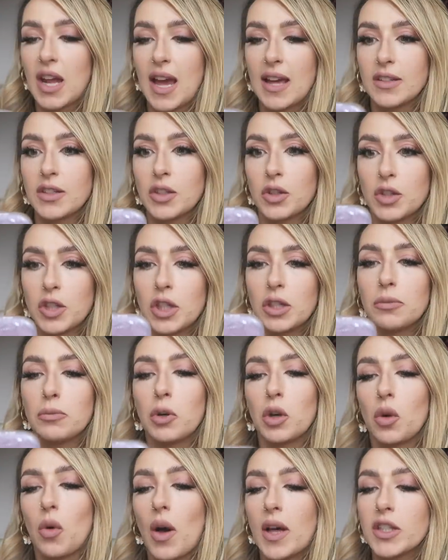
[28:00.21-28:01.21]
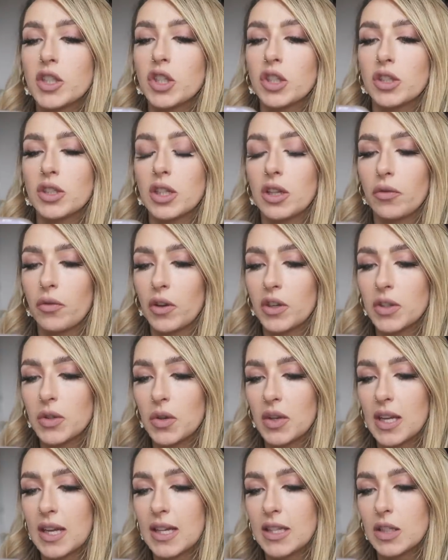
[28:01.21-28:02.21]
I'm gonna answer two more questions. So the first
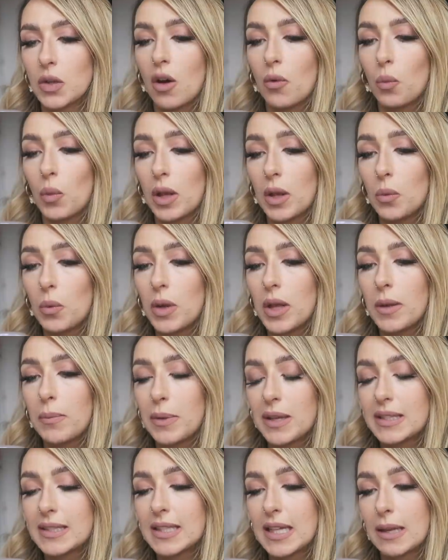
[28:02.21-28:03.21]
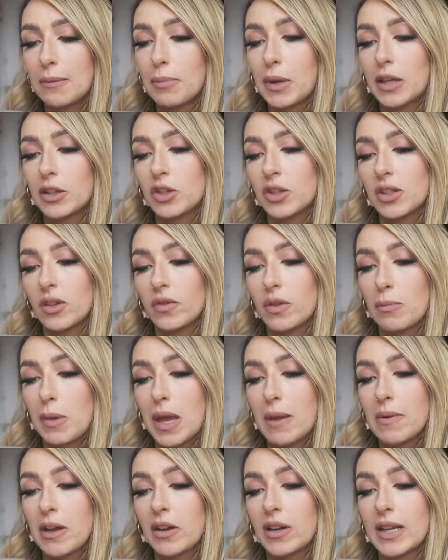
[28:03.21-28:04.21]
one is will we be seeing pictures of the
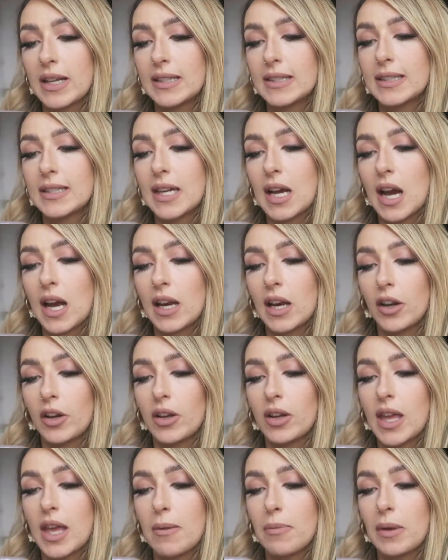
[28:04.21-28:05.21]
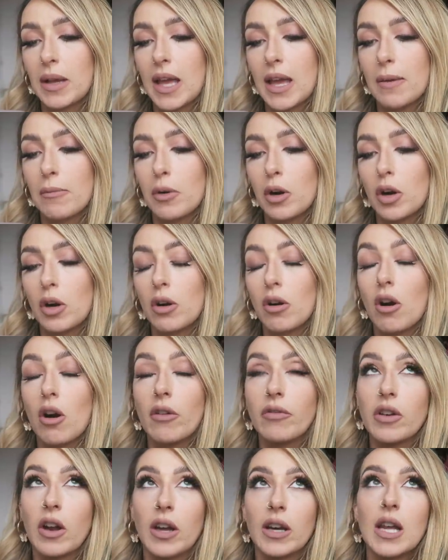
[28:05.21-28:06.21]
baby on Insta and are you keeping him or her
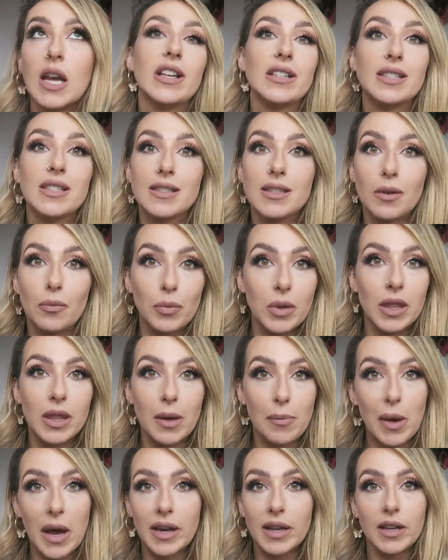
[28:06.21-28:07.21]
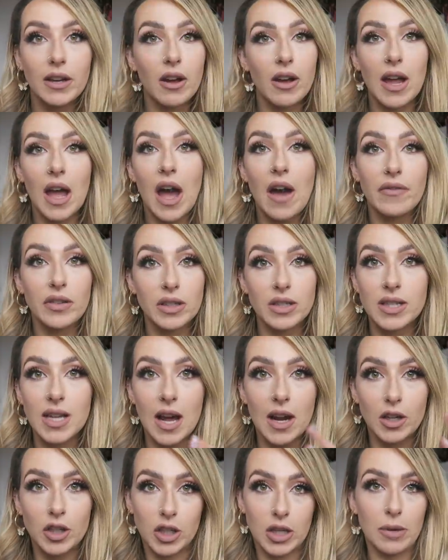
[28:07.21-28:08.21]
offline? This is something that Patty and I haven't
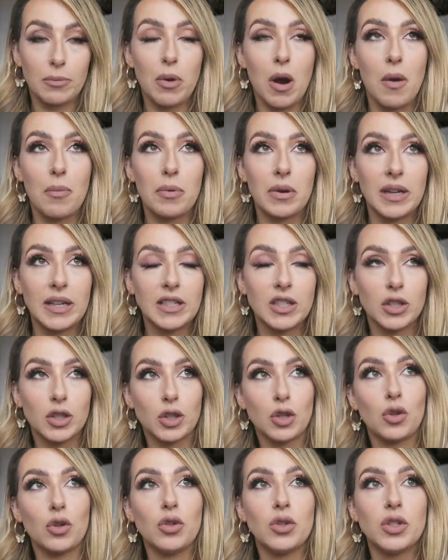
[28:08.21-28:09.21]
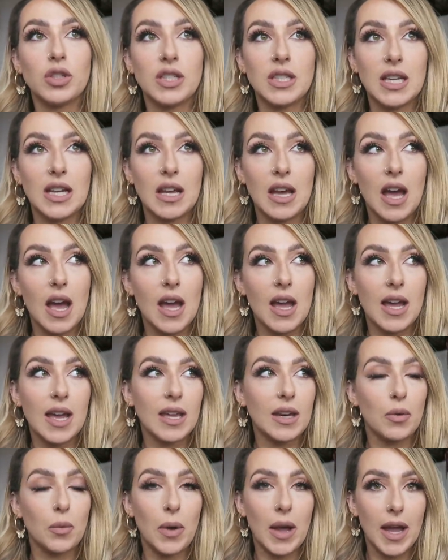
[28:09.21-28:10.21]
actually properly discussed
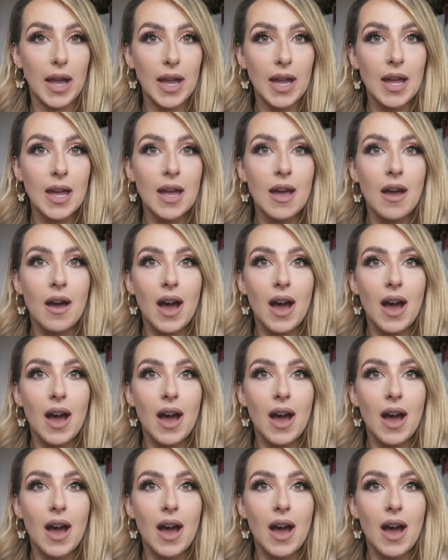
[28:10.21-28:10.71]
in a way.